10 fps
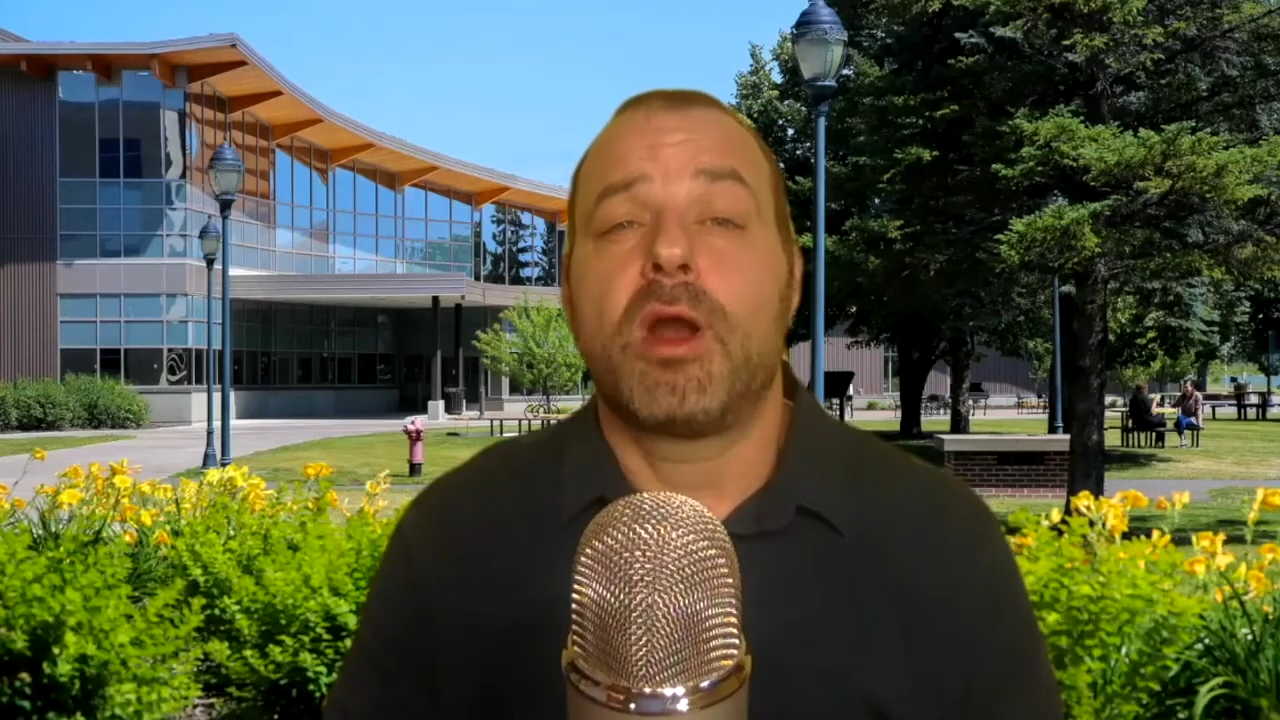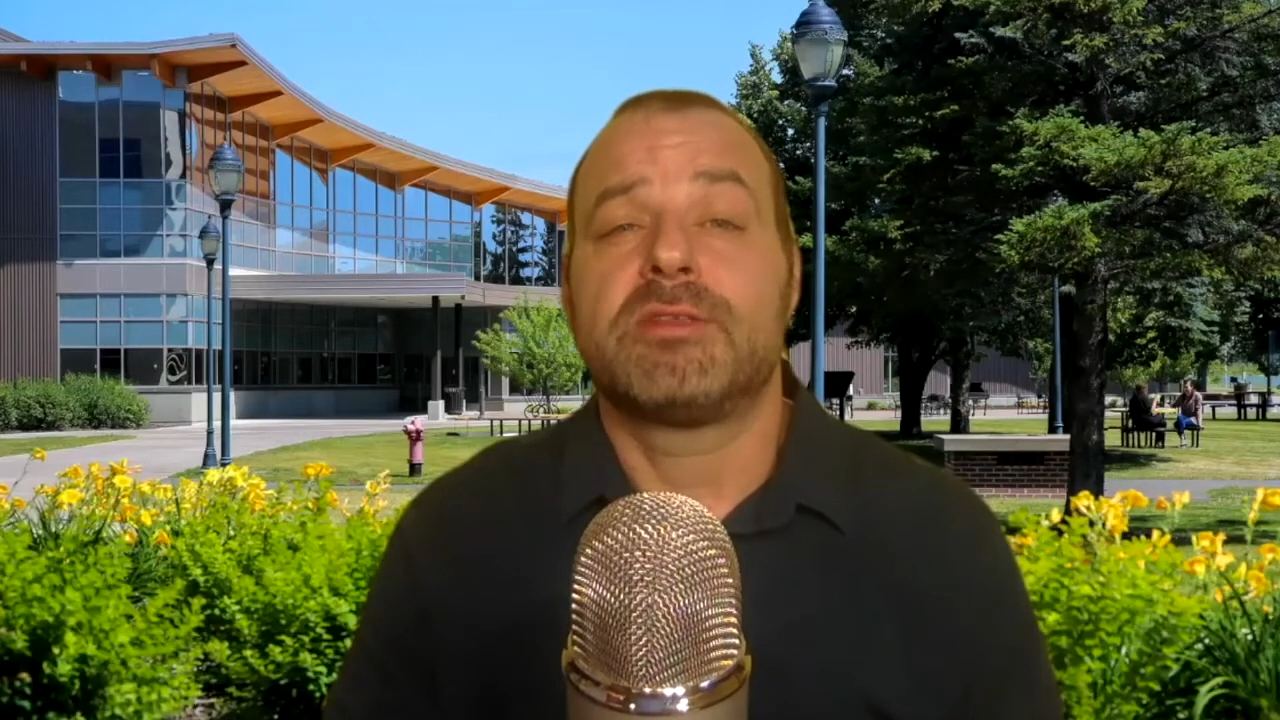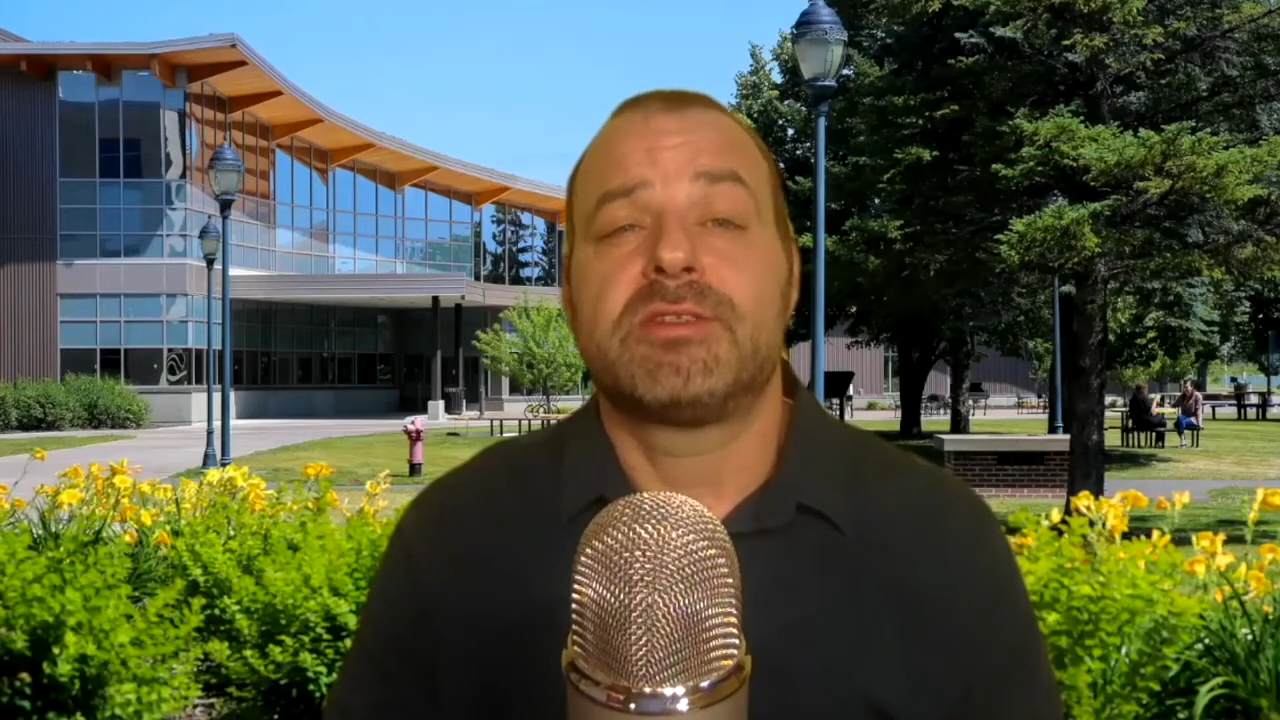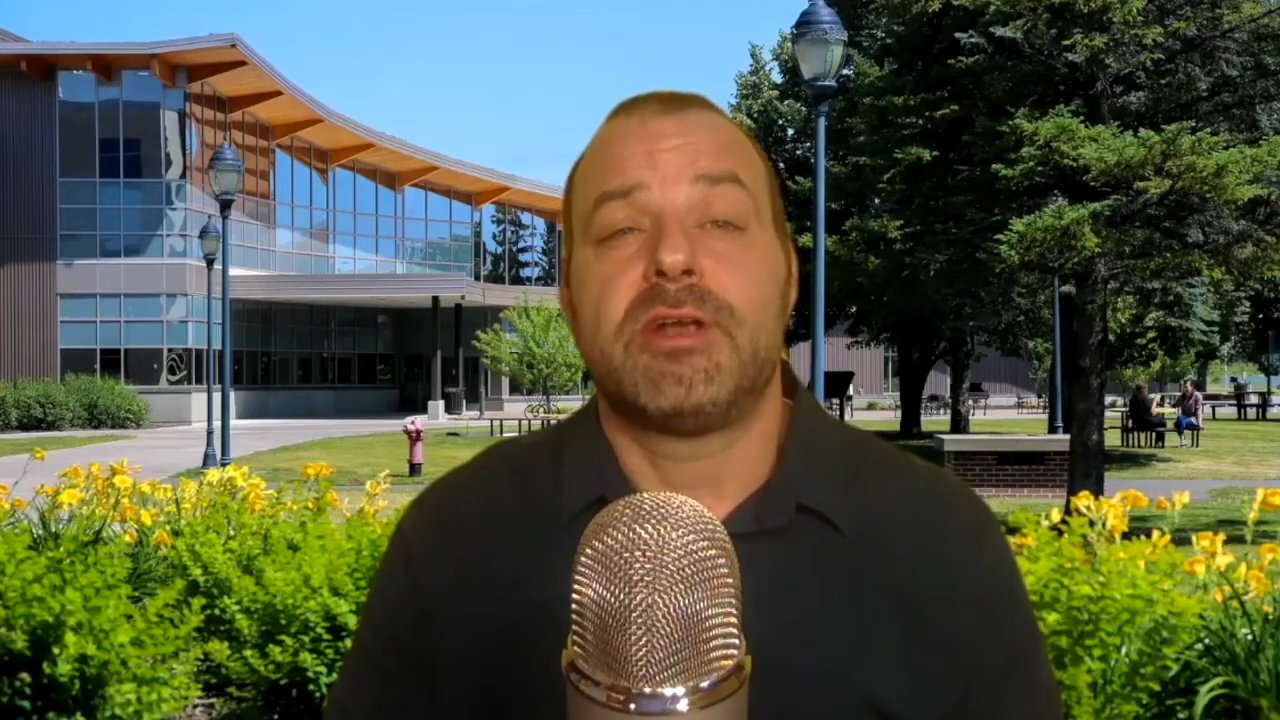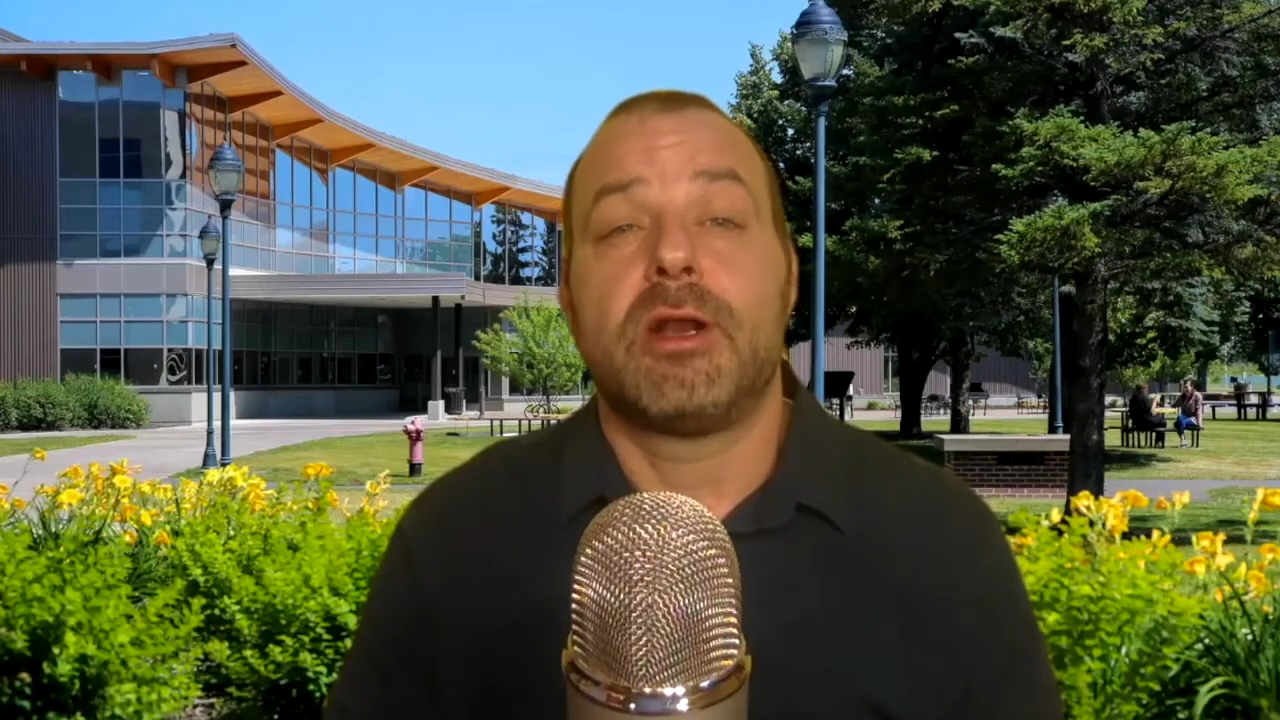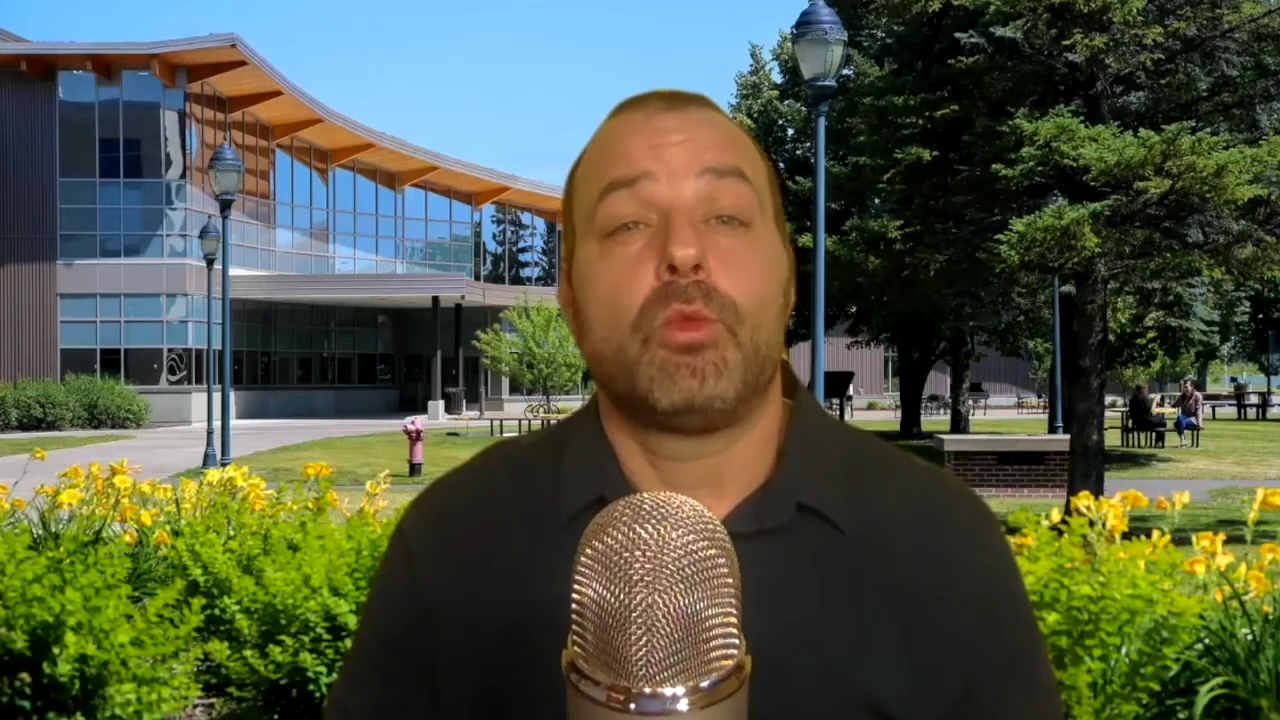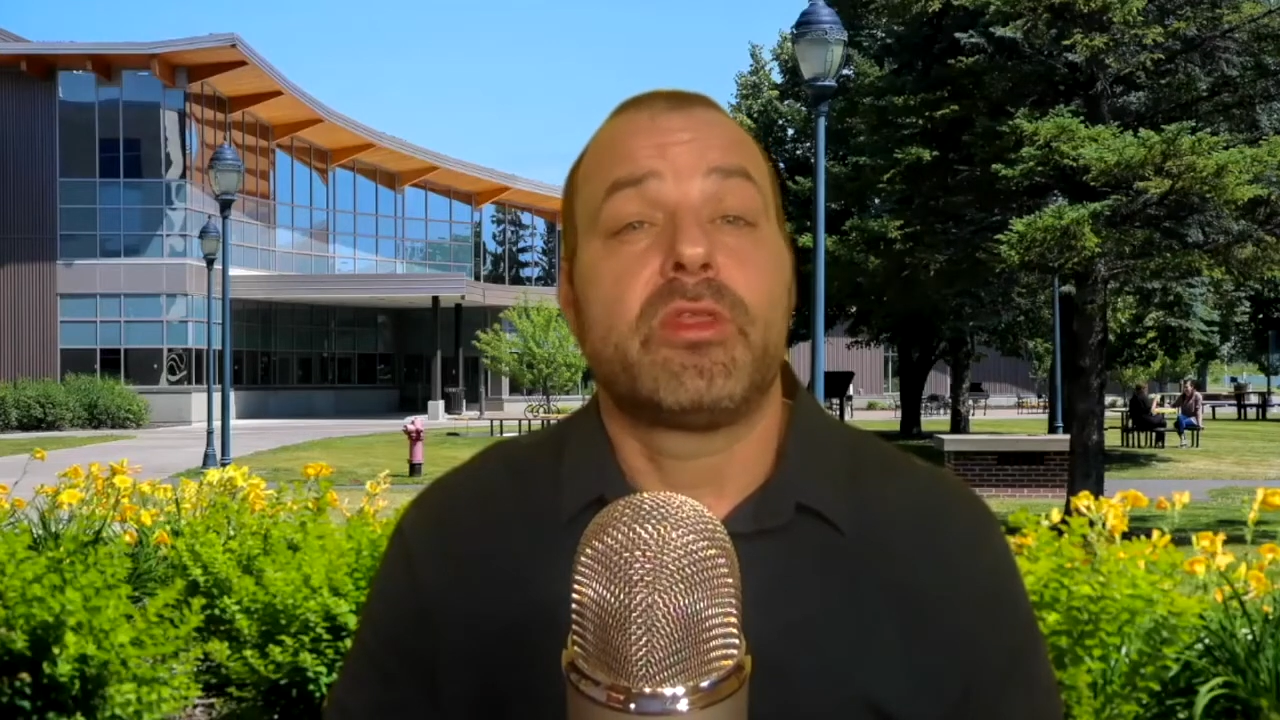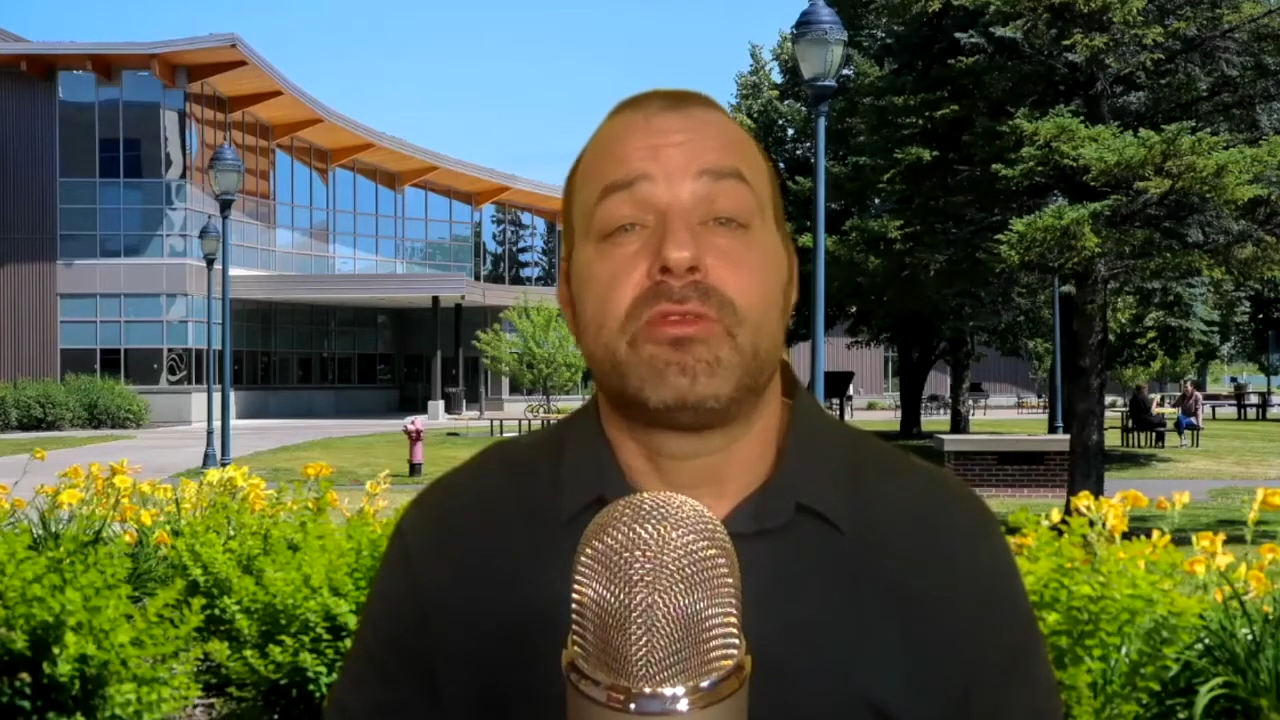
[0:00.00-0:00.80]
want to start